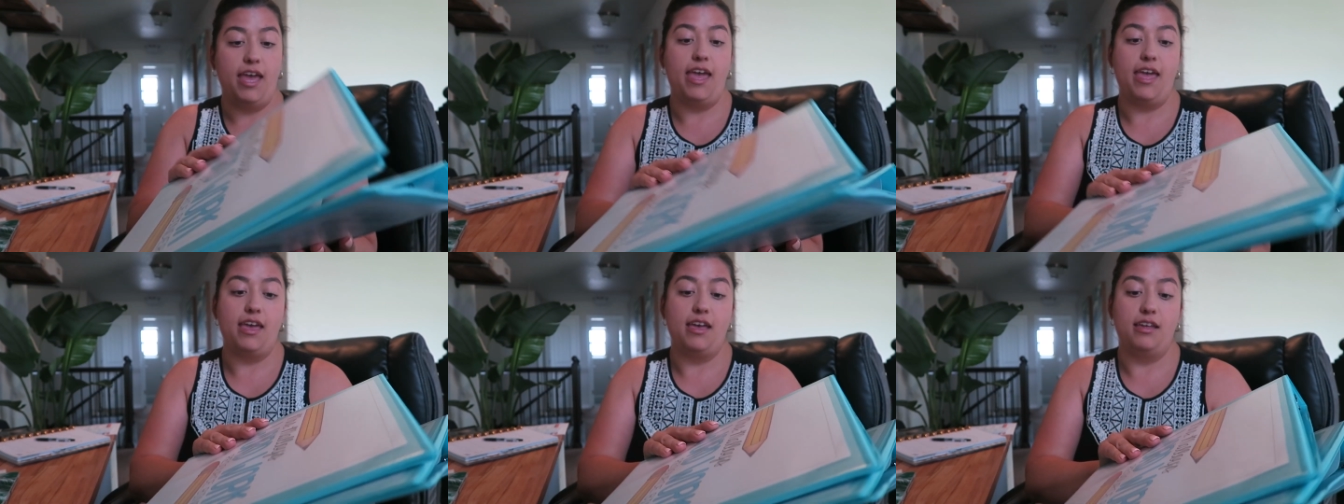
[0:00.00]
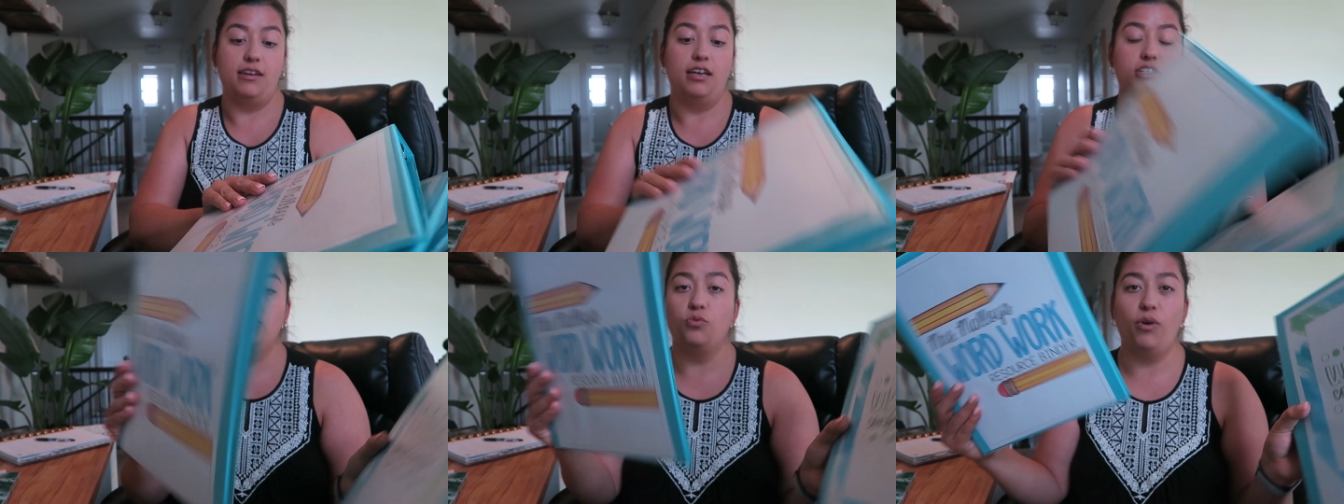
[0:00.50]
And
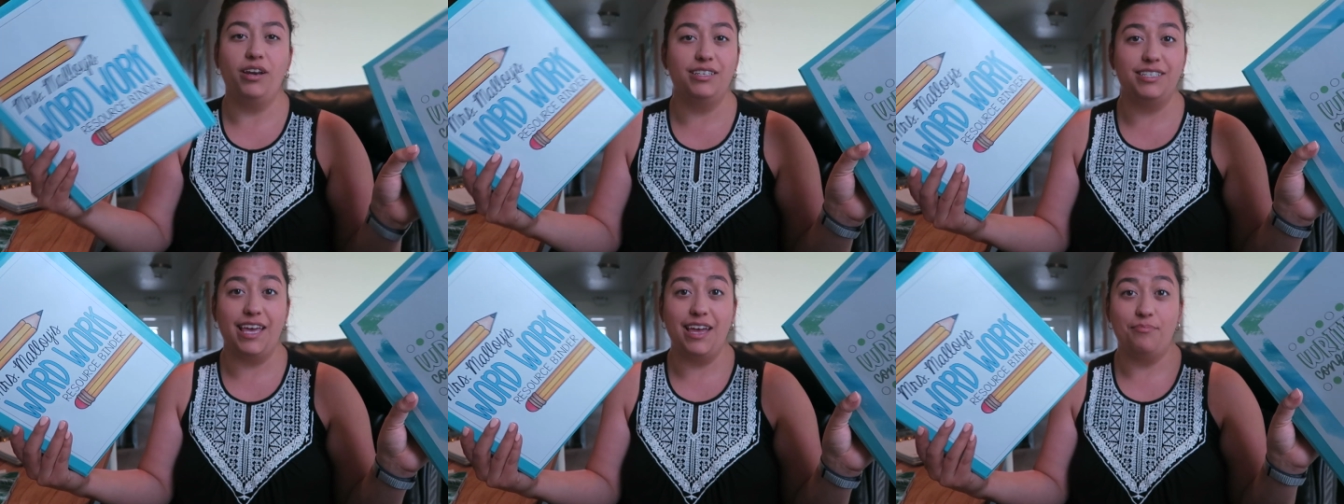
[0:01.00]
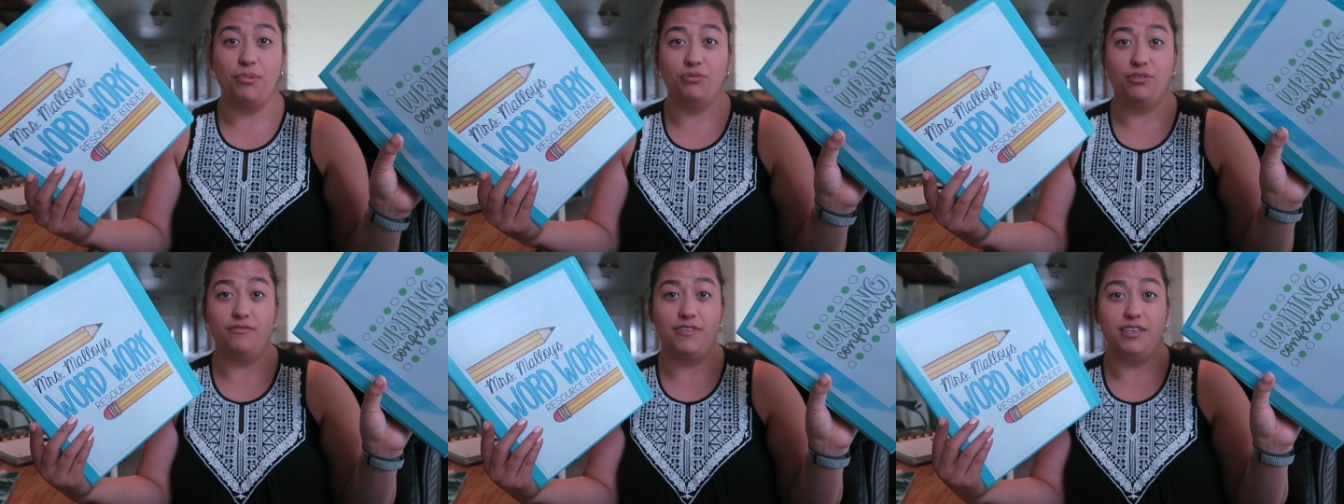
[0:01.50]
I just wanted to get
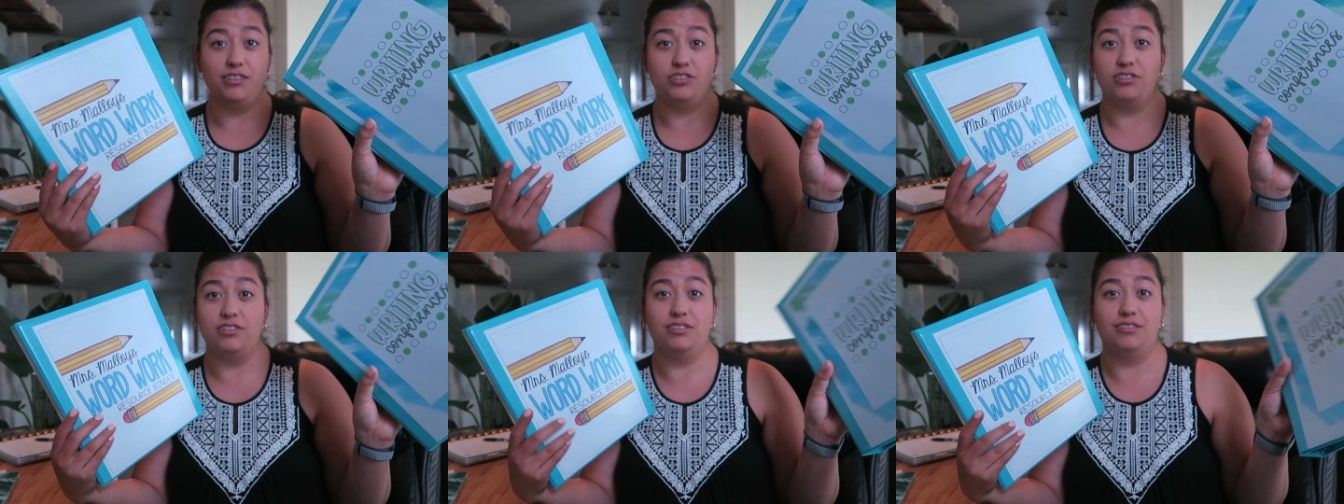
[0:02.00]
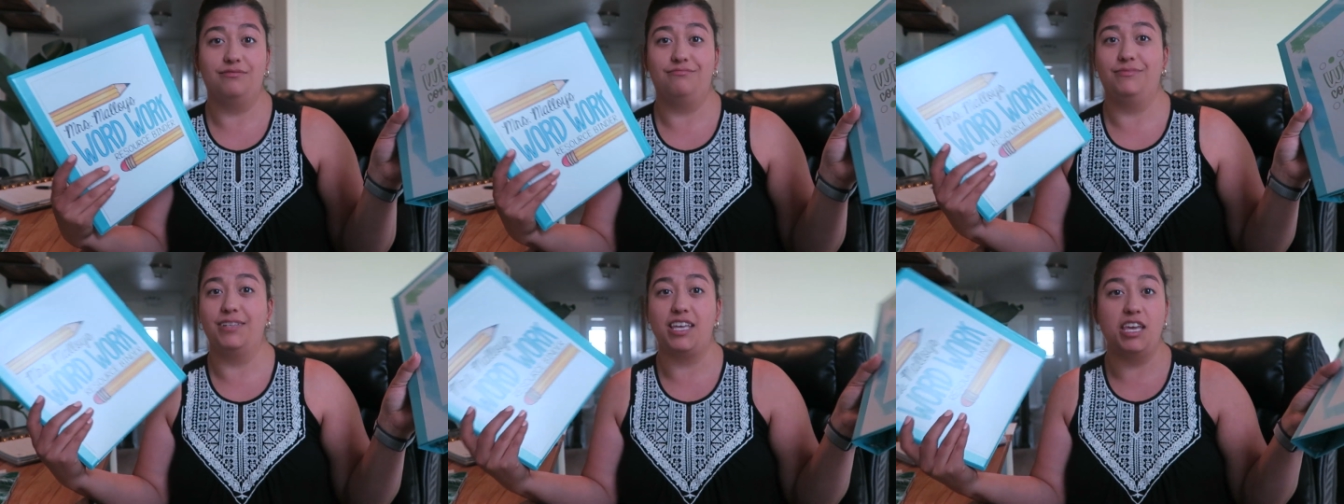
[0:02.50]
both of these just
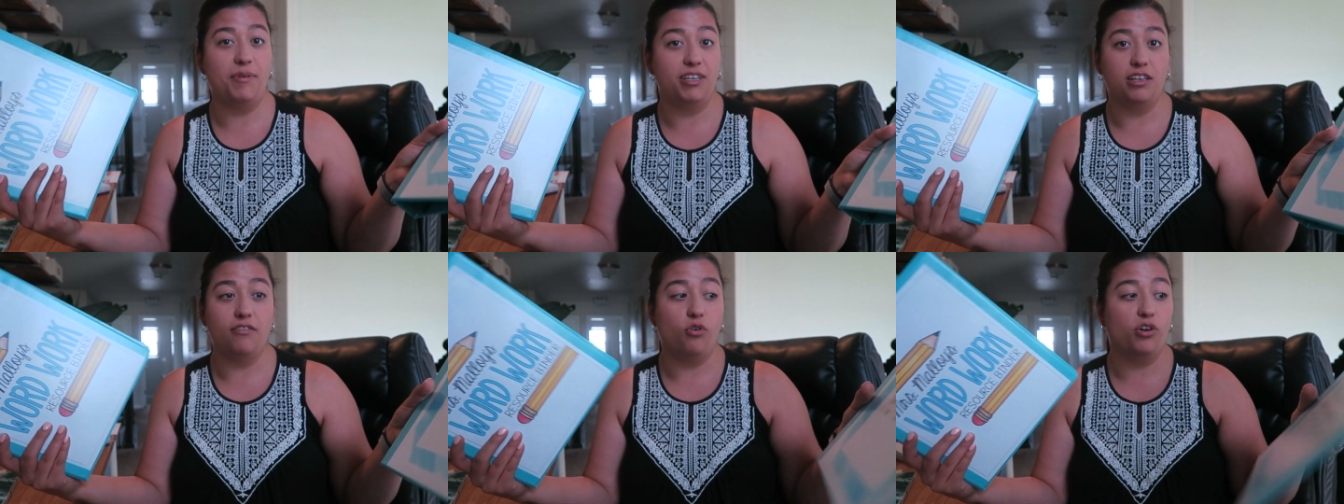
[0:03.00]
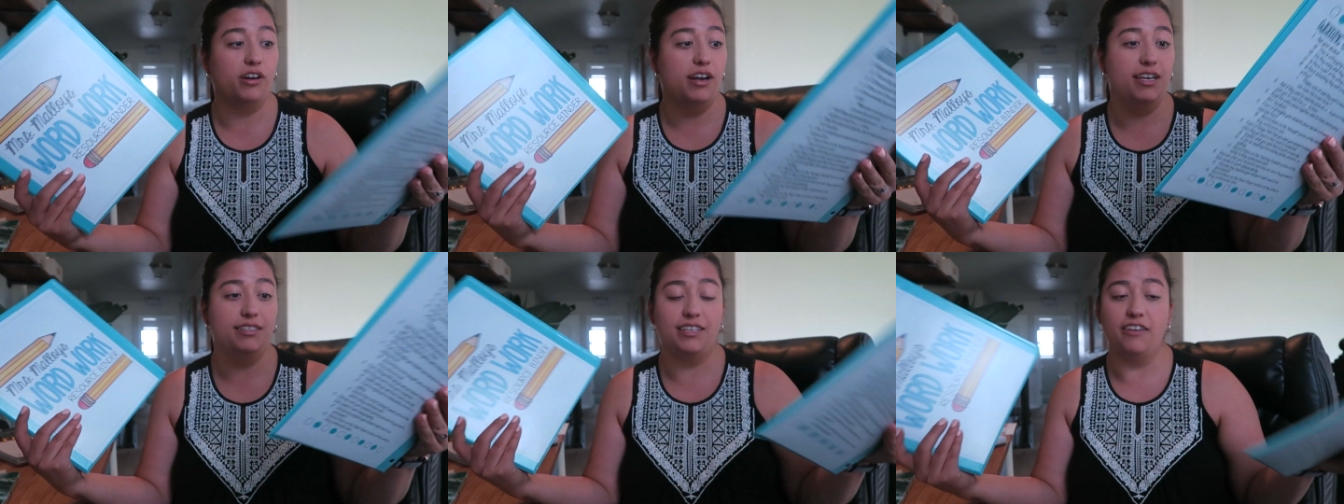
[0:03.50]
to keep myself
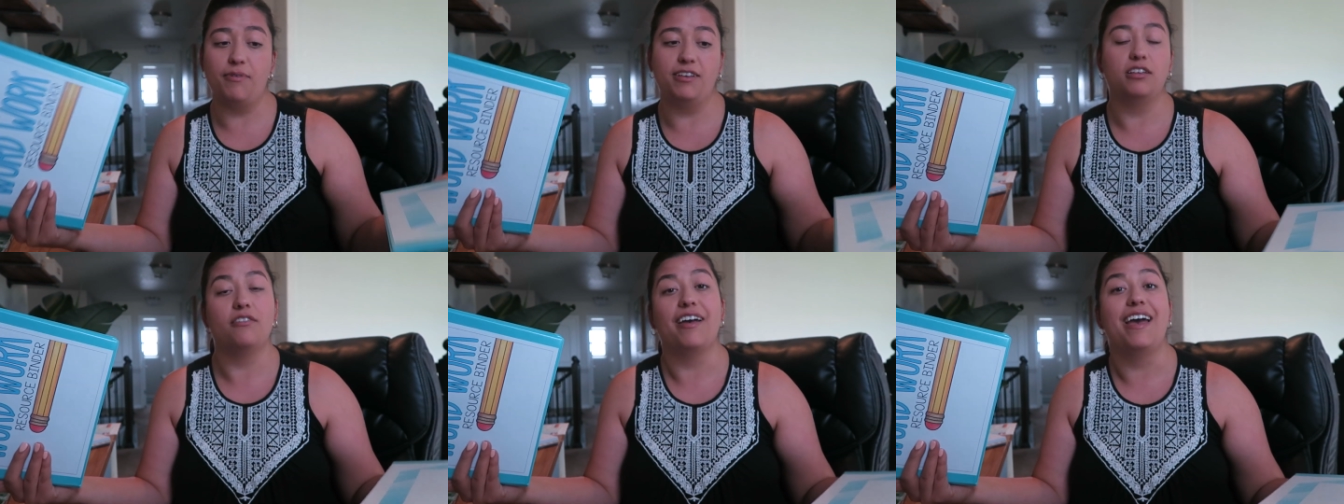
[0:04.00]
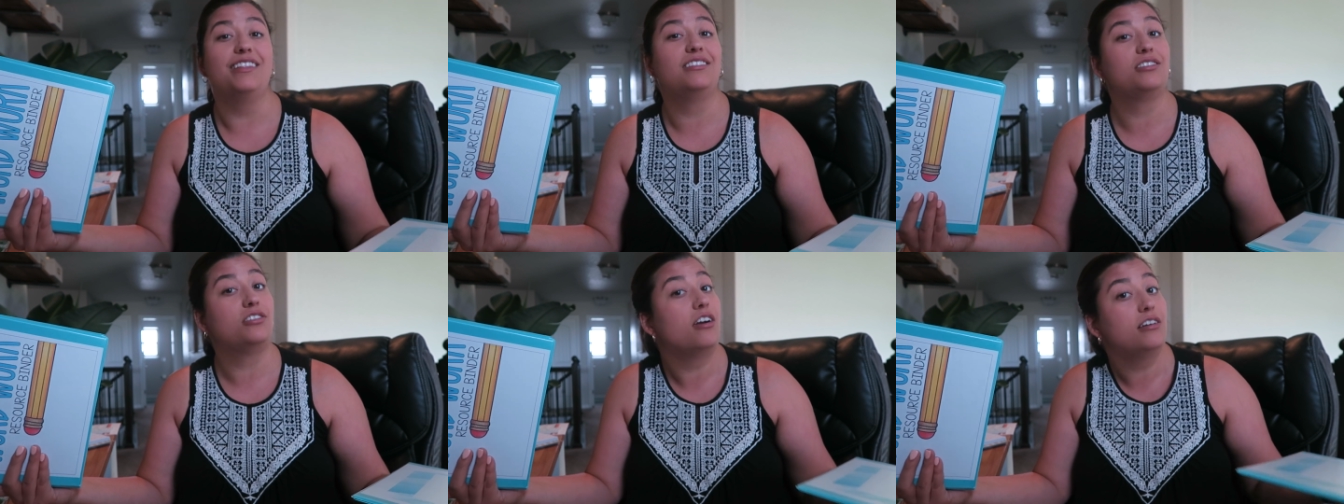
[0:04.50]
organized, give myself a head
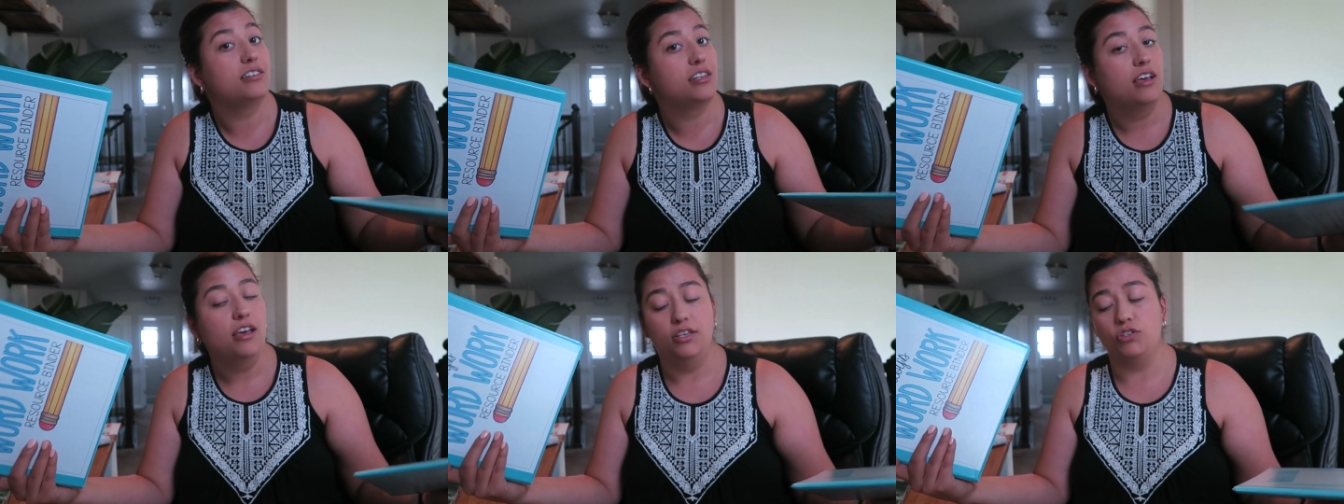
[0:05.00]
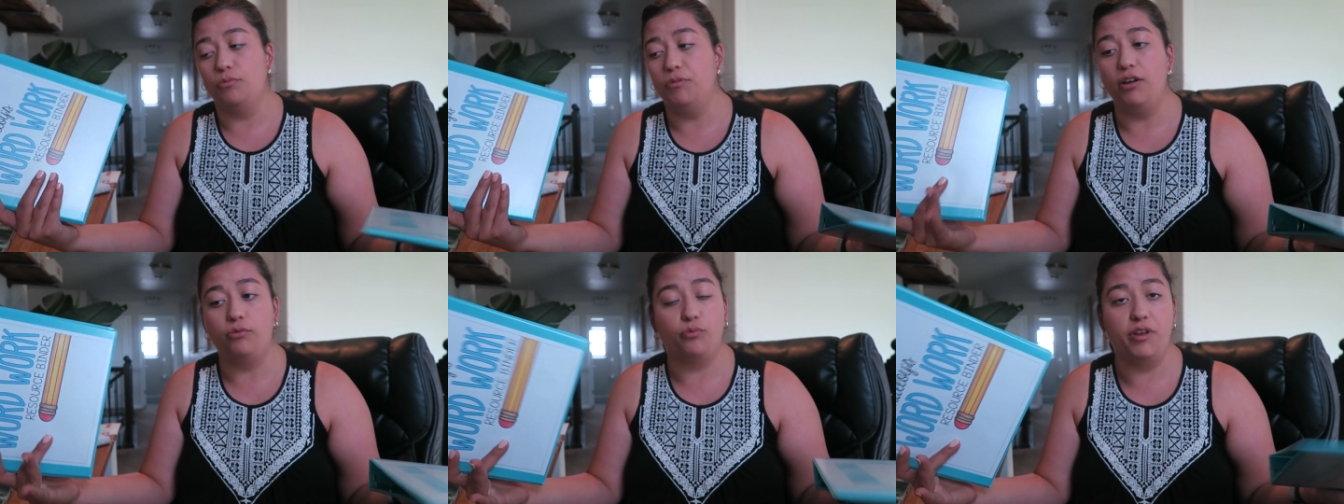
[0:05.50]
start so I'm
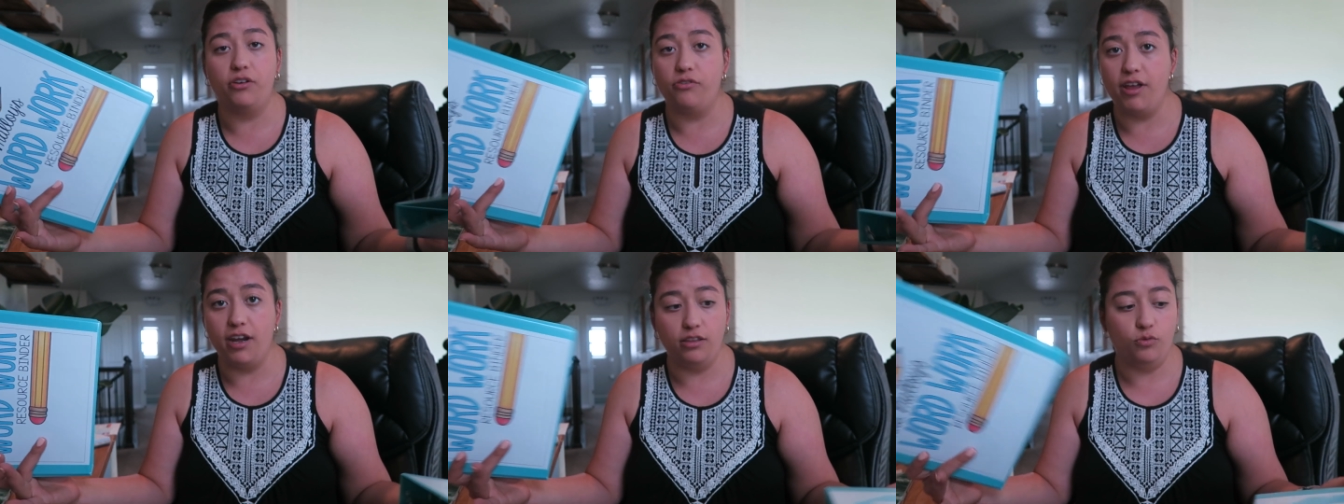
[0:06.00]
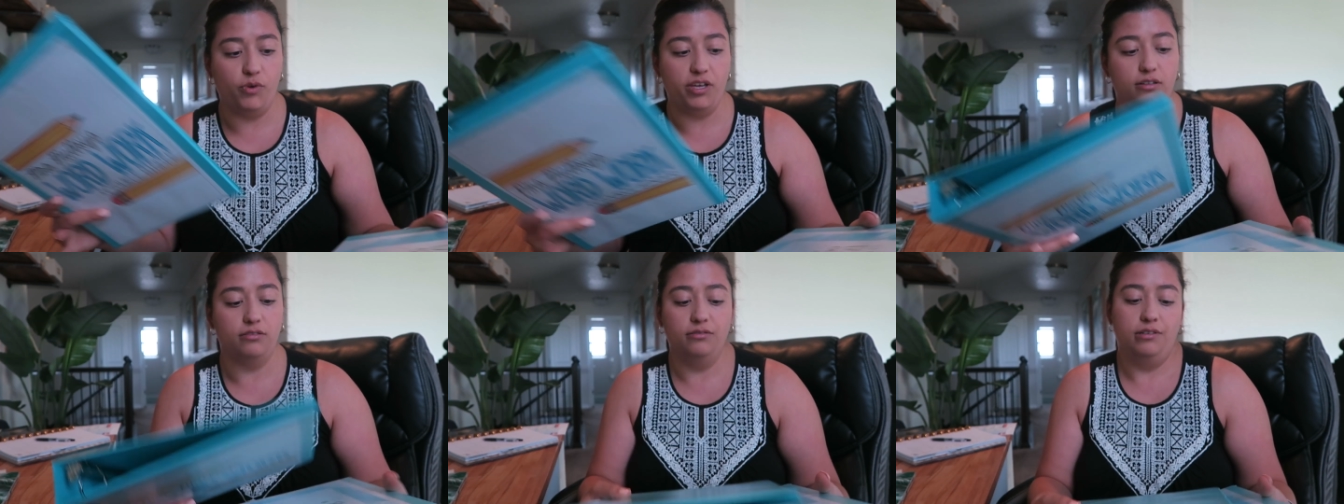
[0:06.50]
not recreating the
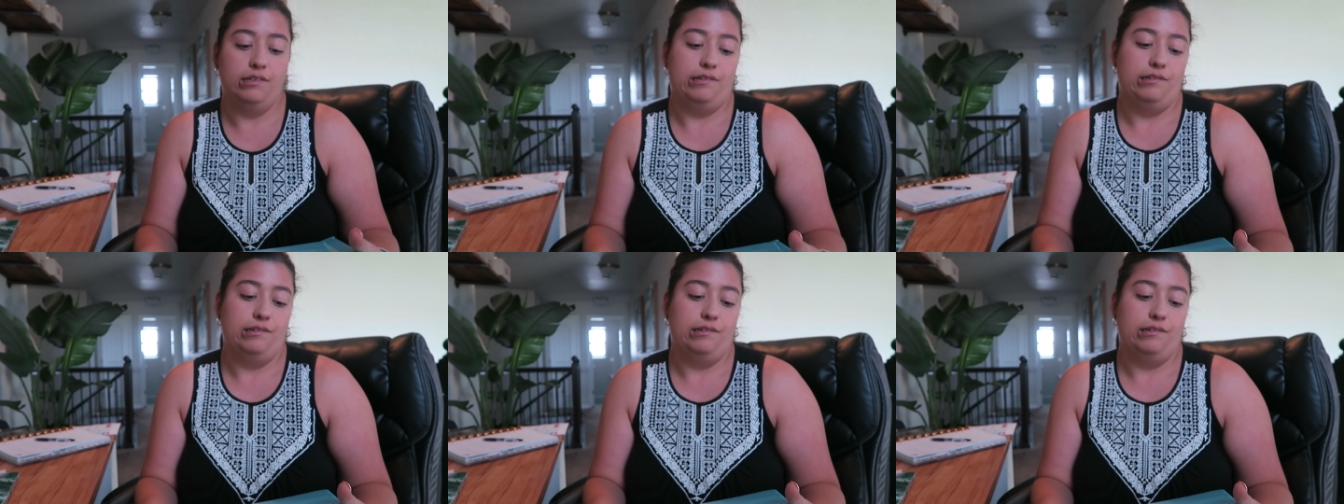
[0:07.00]
wheel.